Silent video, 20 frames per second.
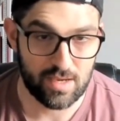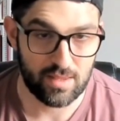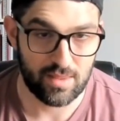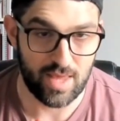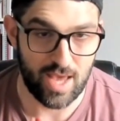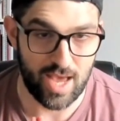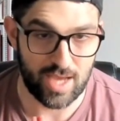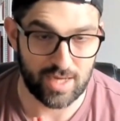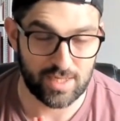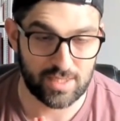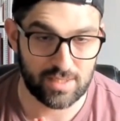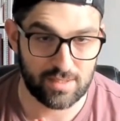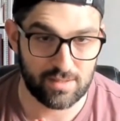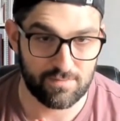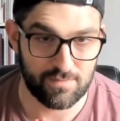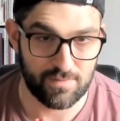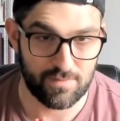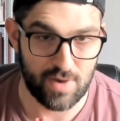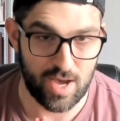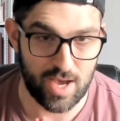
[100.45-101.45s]
that
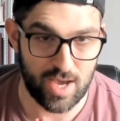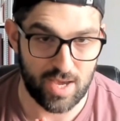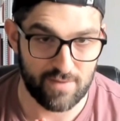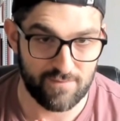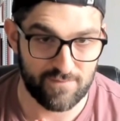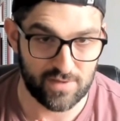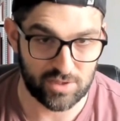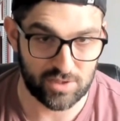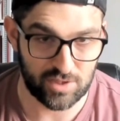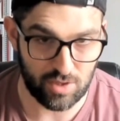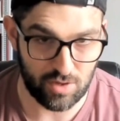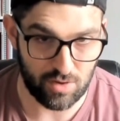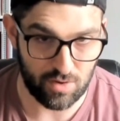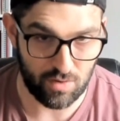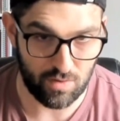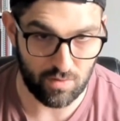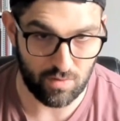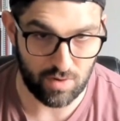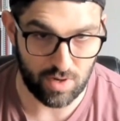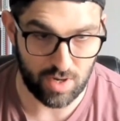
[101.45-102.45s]
my
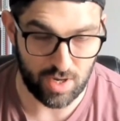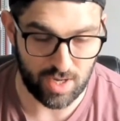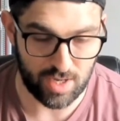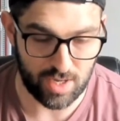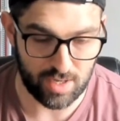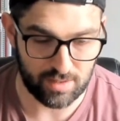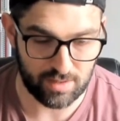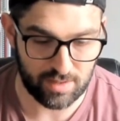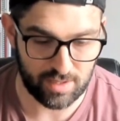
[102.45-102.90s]
physio